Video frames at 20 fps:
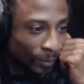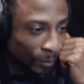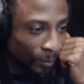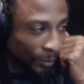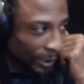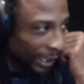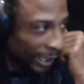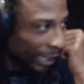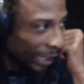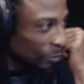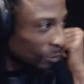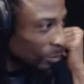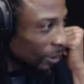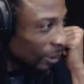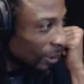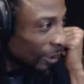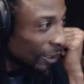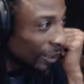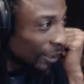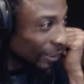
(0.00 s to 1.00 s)
South
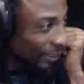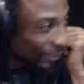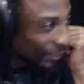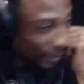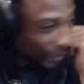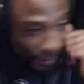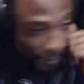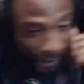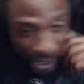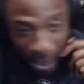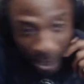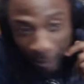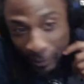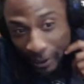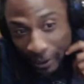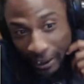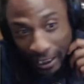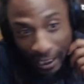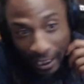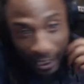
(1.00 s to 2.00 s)
Park, Family
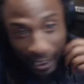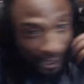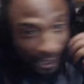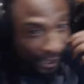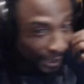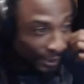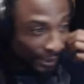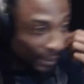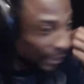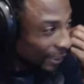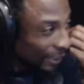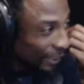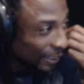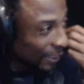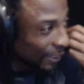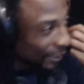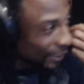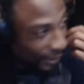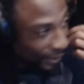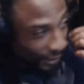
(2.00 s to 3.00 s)
Guy,
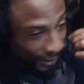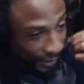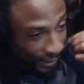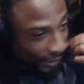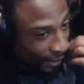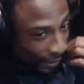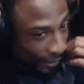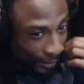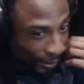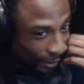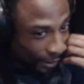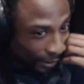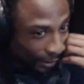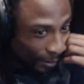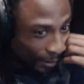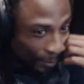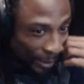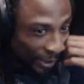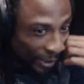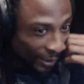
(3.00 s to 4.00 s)

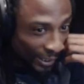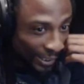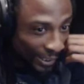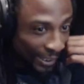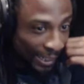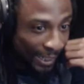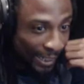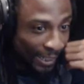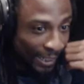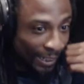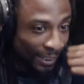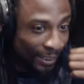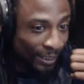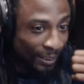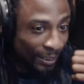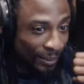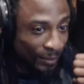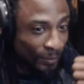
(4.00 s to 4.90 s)
American Dad.